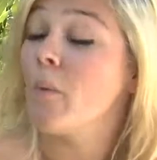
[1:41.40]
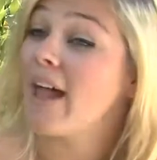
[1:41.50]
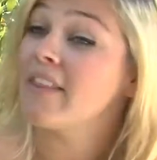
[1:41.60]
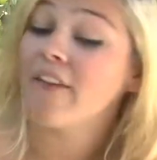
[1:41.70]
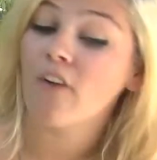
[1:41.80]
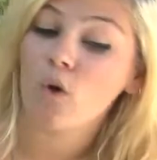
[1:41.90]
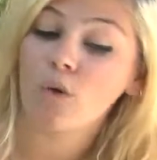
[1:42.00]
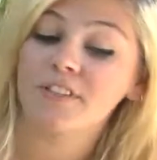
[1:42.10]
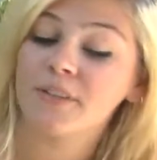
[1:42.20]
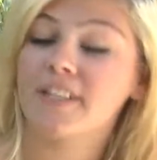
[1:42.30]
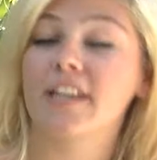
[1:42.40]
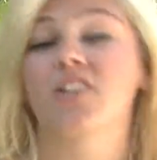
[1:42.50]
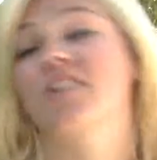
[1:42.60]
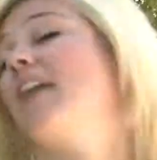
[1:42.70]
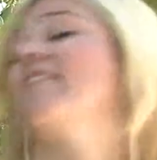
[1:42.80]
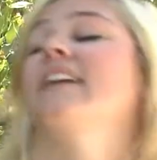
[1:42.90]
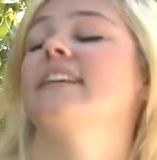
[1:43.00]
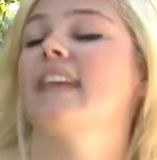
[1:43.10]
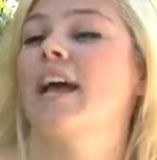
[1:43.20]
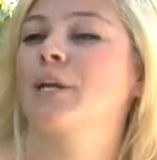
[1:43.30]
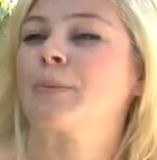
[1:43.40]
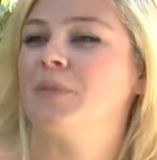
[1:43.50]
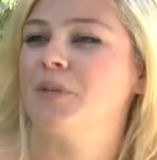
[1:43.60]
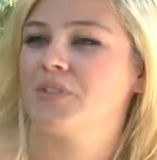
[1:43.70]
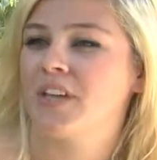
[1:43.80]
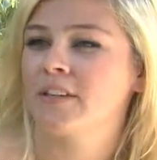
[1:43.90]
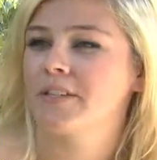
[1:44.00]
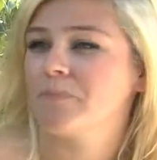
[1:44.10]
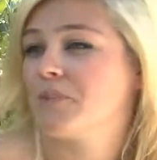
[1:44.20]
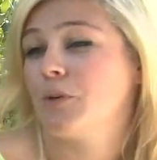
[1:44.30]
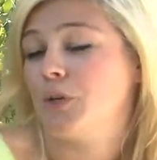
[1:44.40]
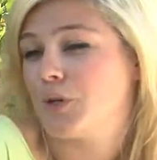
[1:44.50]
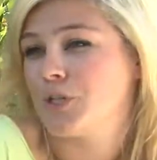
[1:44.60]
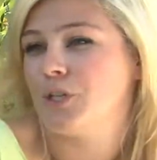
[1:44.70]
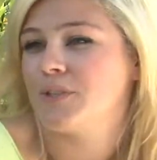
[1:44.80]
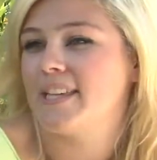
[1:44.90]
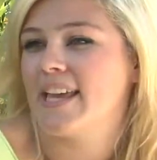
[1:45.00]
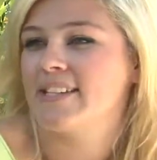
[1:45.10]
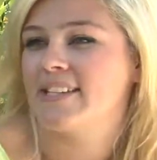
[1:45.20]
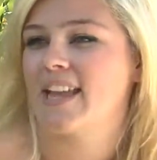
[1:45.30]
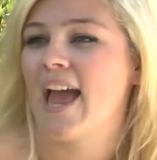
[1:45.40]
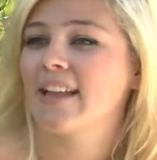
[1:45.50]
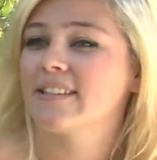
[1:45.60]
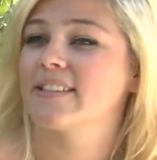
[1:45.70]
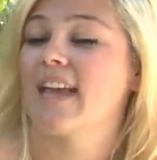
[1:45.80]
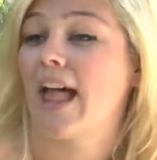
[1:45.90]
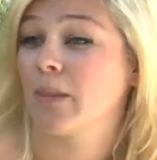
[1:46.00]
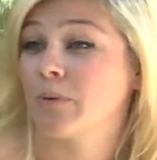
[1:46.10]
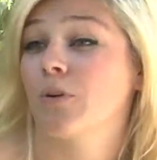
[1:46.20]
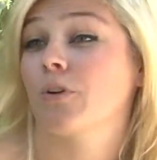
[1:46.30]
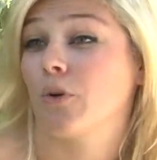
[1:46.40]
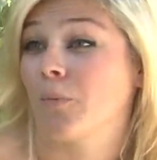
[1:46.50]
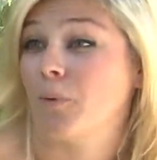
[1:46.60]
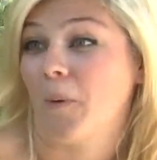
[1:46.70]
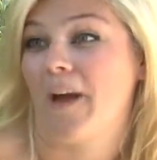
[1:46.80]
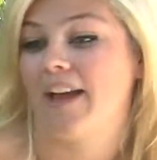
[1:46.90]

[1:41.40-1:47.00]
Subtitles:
Well, there are also dictionaries and computers, so you can use the internet to help look up a